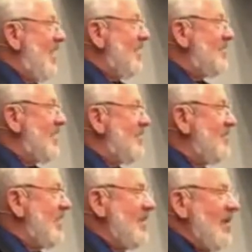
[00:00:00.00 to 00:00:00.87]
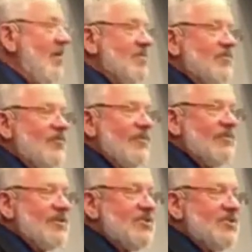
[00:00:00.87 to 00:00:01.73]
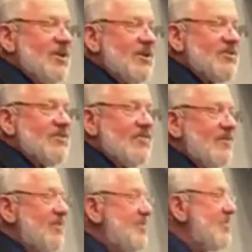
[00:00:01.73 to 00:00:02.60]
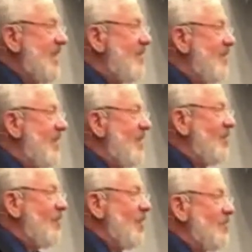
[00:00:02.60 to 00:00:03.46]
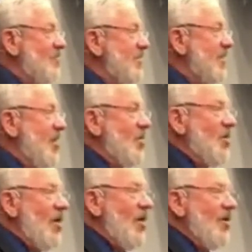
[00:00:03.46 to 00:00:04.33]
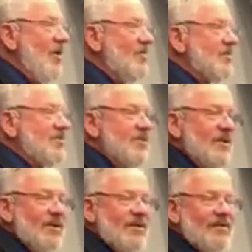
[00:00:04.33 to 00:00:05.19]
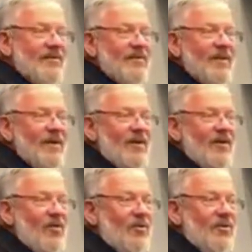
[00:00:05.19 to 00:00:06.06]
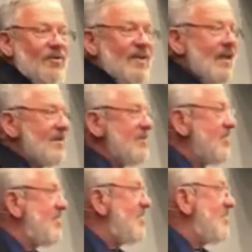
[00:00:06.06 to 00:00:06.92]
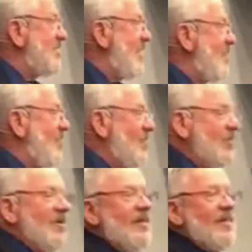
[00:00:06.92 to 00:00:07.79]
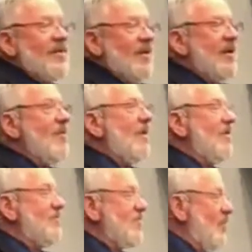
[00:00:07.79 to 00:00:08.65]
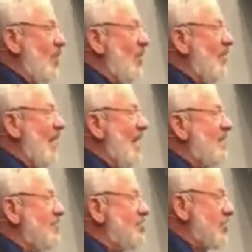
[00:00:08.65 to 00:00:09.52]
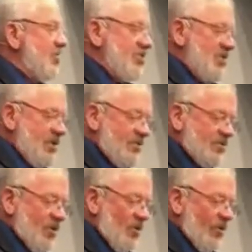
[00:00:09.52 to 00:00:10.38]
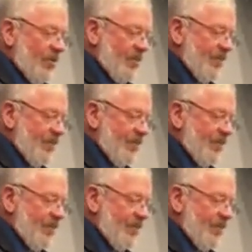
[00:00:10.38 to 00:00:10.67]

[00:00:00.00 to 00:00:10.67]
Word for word: Some said, no, he was 56, 57, and other people said, no, he was older than that, 67, or anywhere, somewhere around 60 years old.